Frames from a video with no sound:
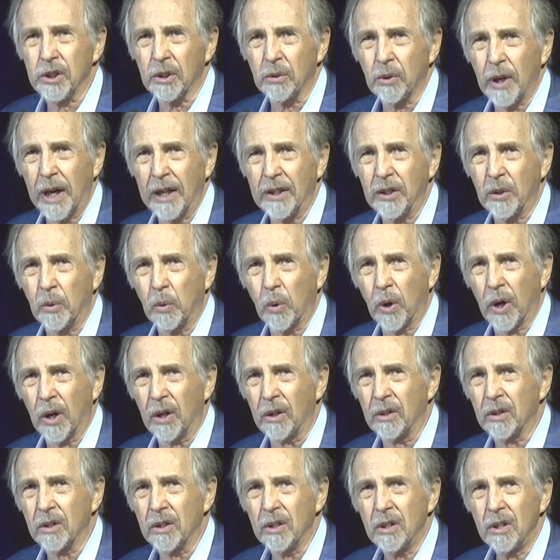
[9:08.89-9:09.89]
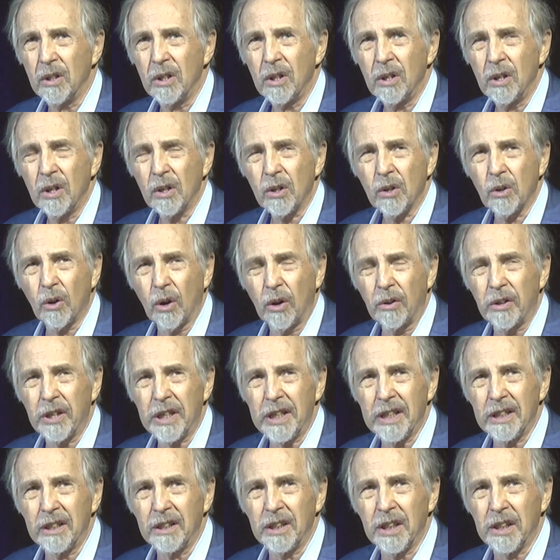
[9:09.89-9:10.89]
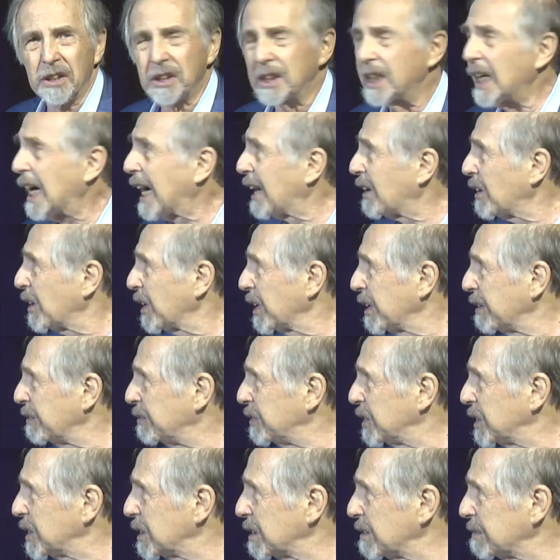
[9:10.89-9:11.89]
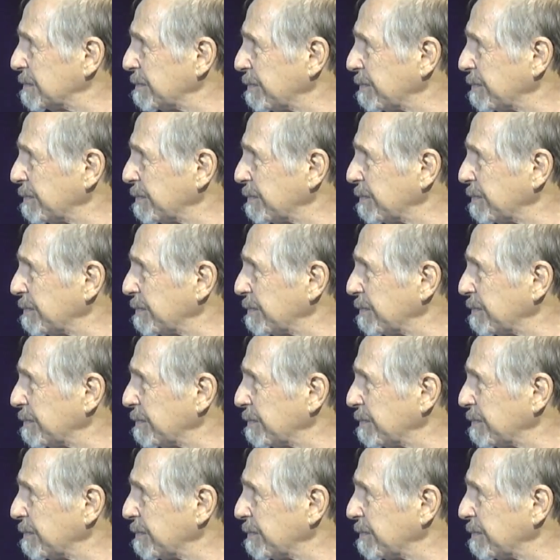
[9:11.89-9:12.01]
around the world called The Illness Narratives.